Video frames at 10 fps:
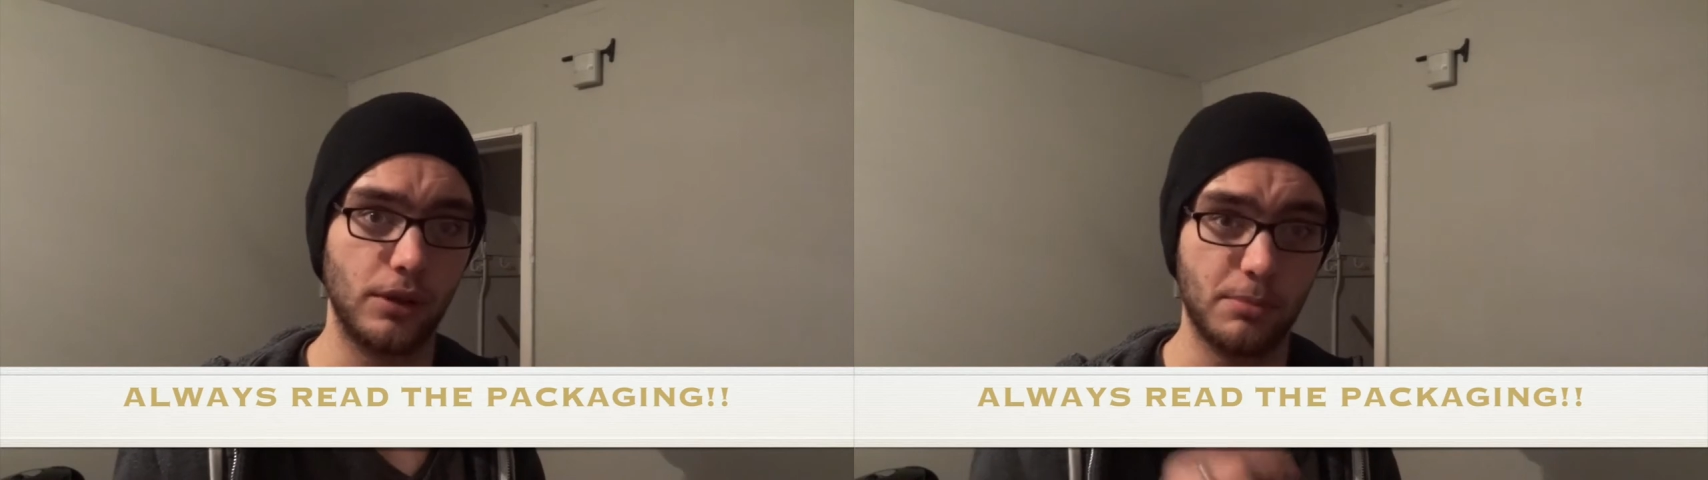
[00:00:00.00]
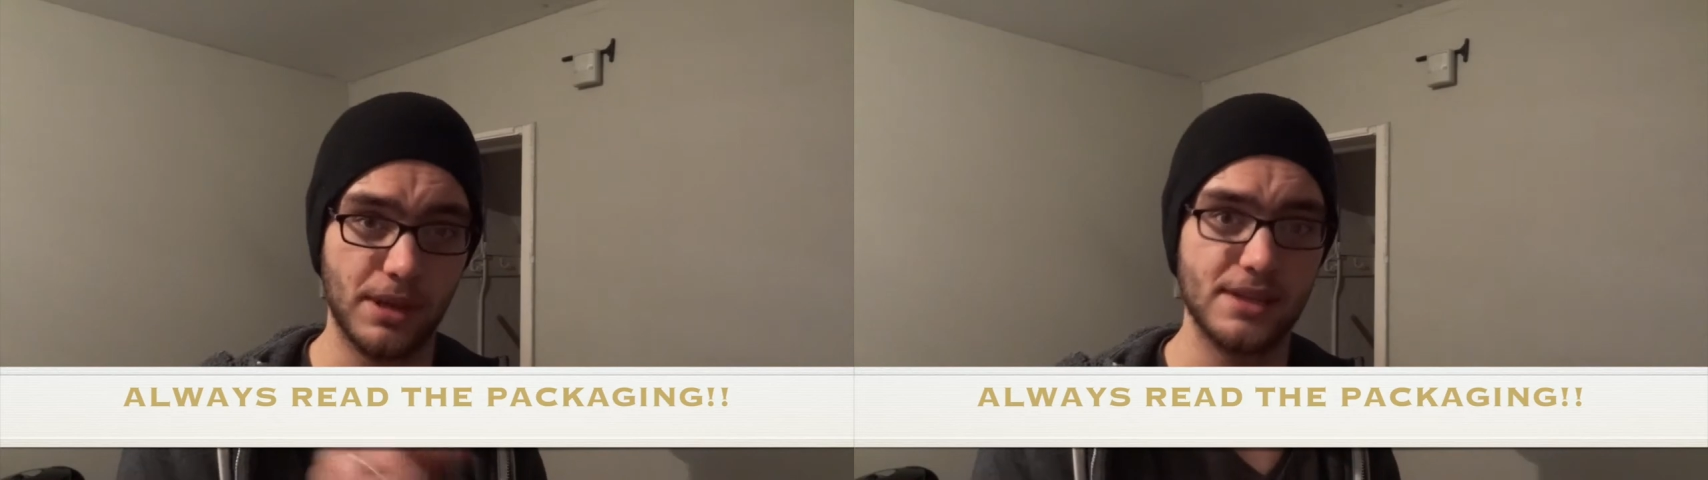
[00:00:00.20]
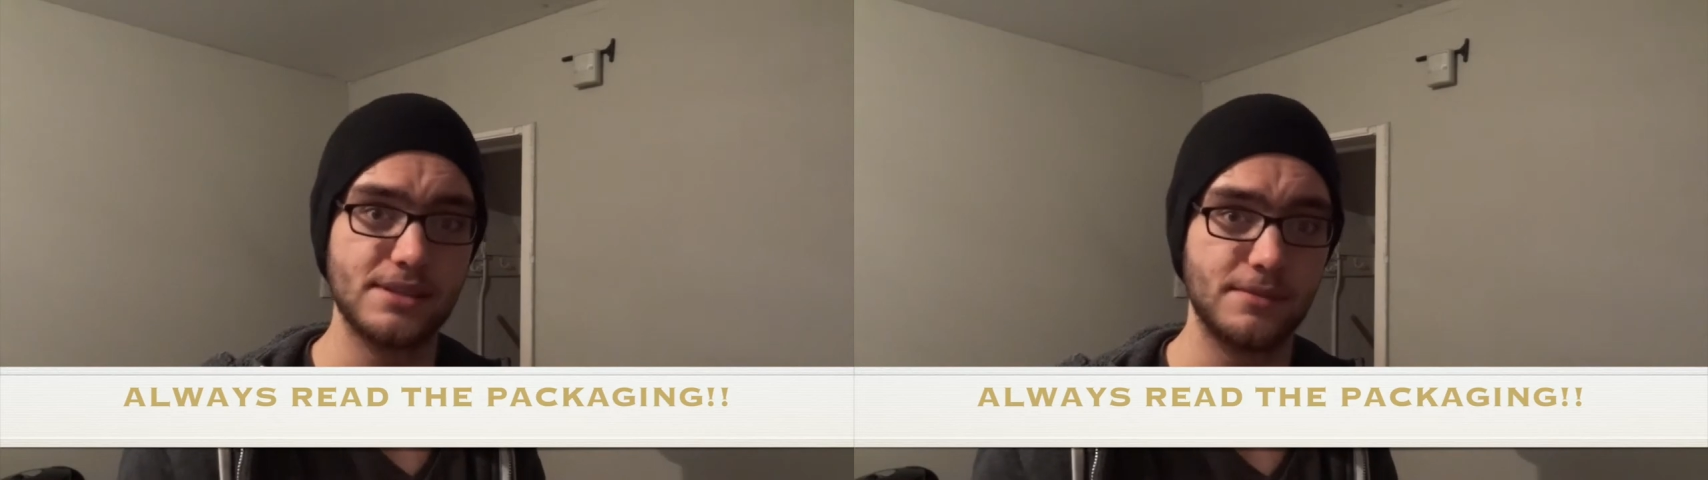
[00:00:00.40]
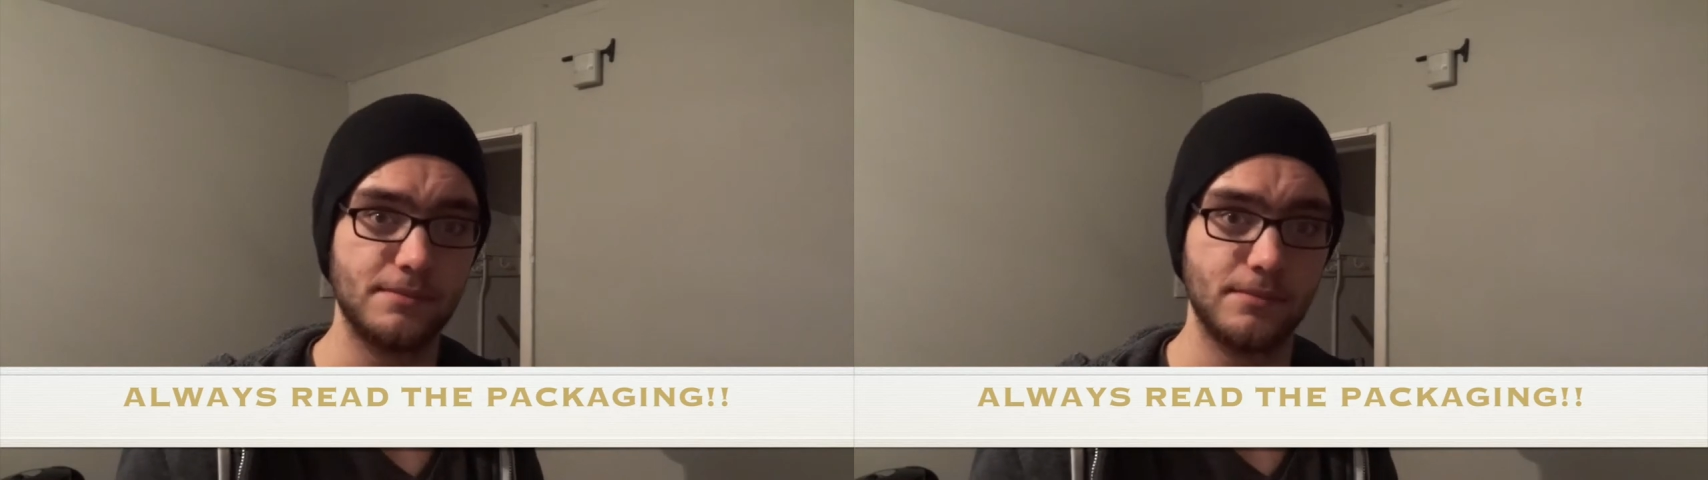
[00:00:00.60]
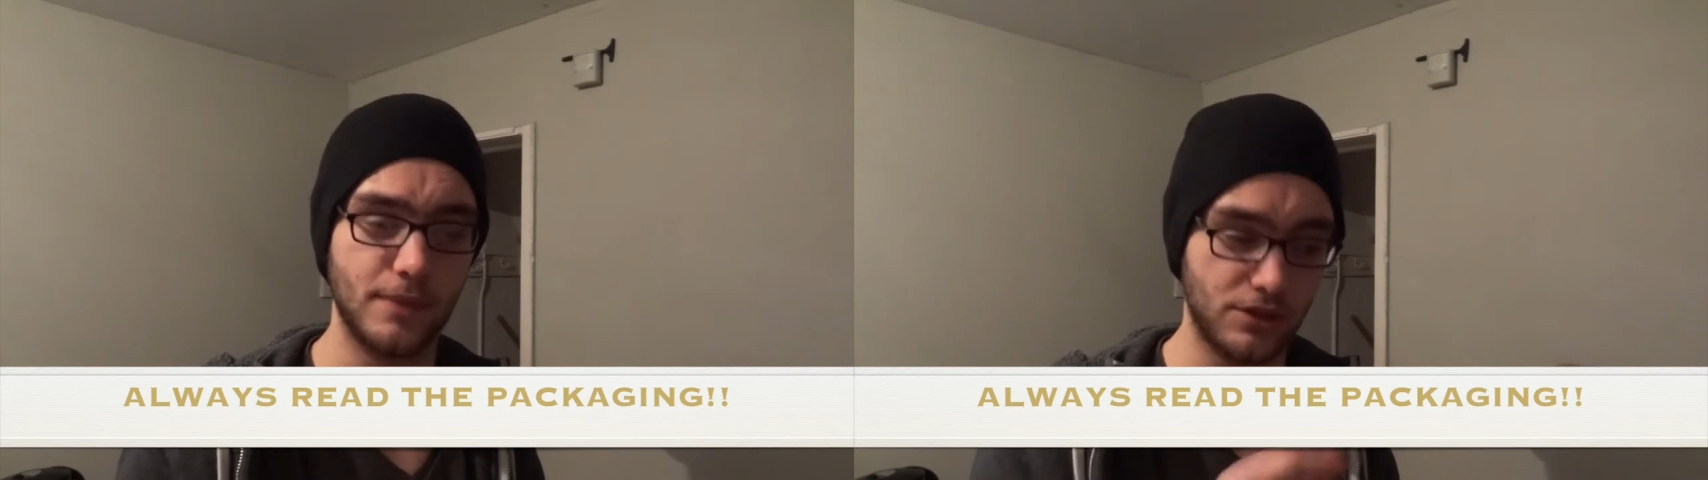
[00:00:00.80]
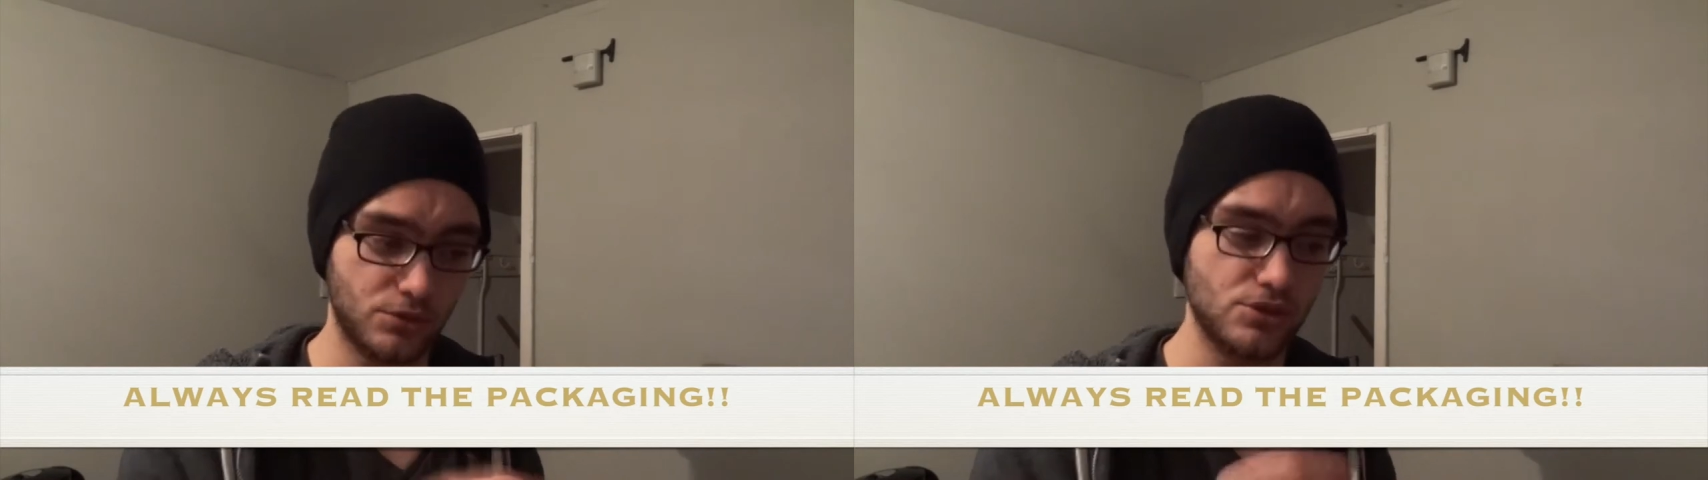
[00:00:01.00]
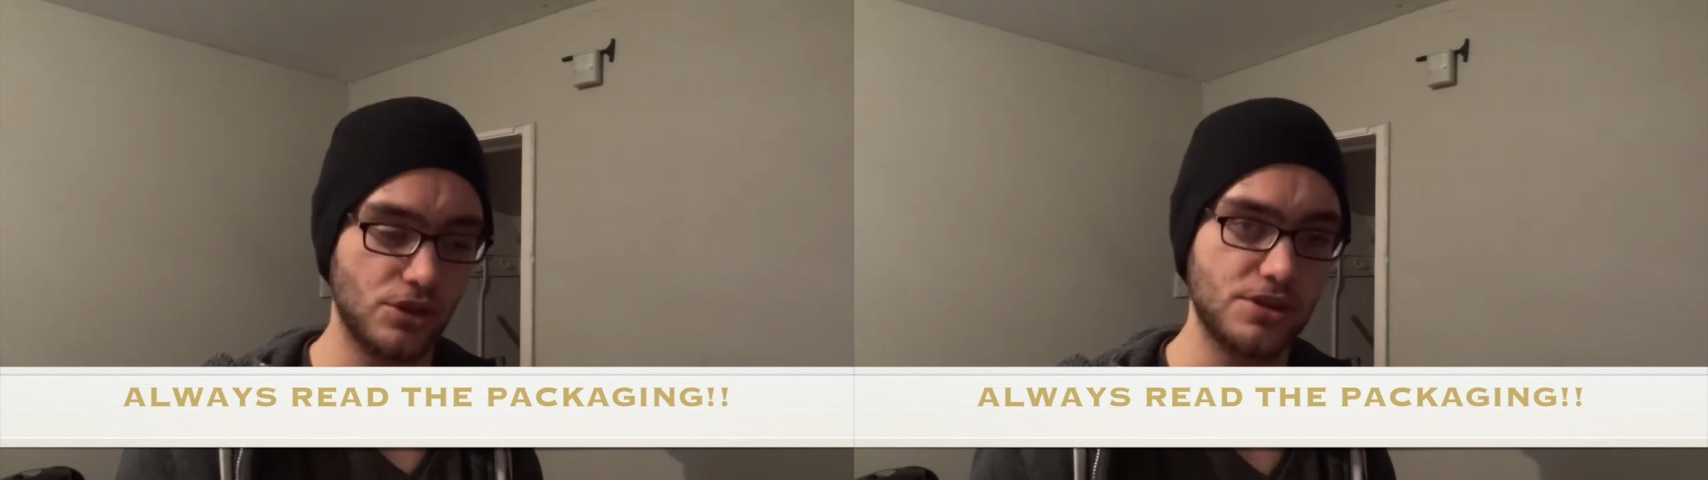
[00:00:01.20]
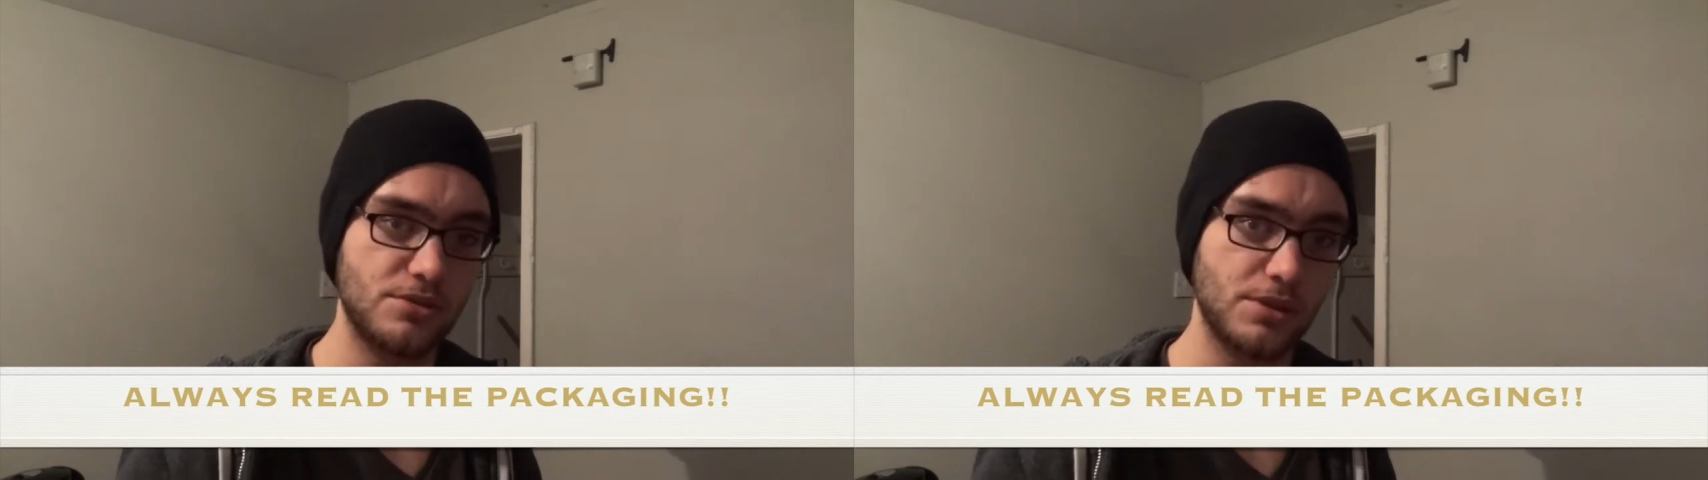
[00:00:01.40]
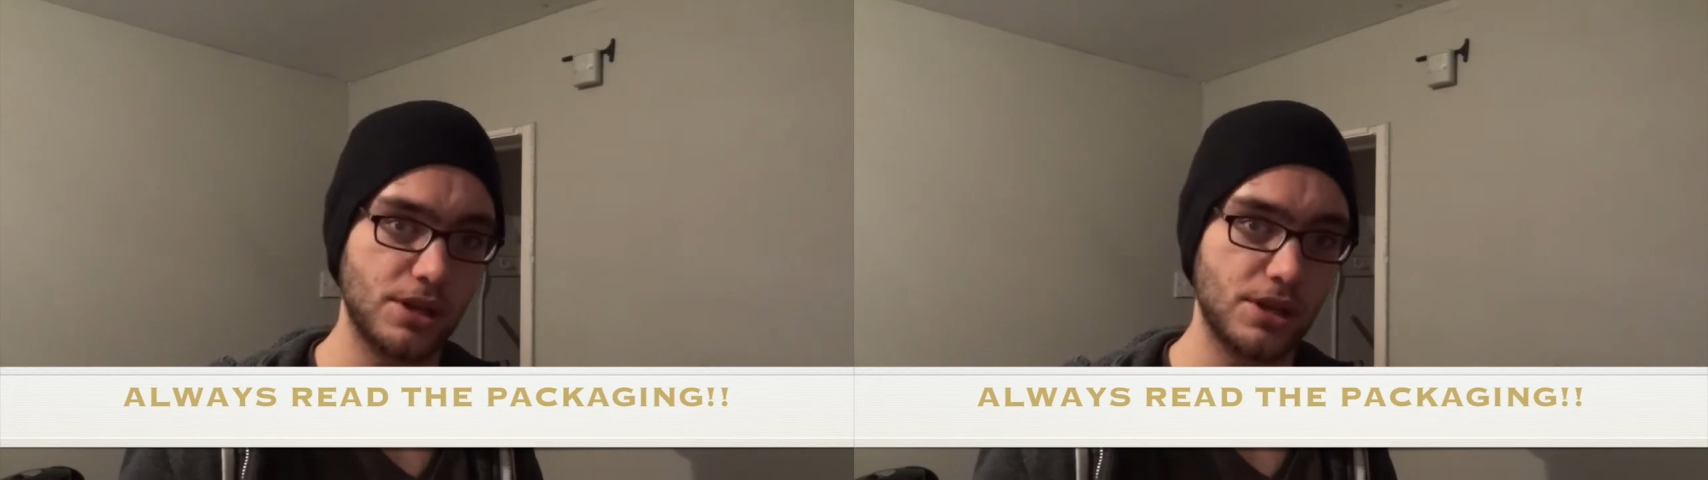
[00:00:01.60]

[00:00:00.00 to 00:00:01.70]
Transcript: like pierce the actual sausage when